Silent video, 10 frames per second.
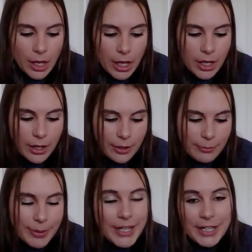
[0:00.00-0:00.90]

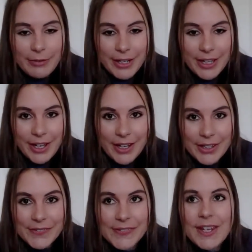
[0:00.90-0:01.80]
But anyway,
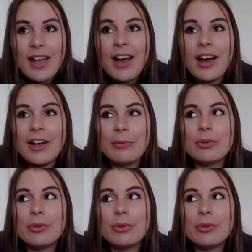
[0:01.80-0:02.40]
guys, I will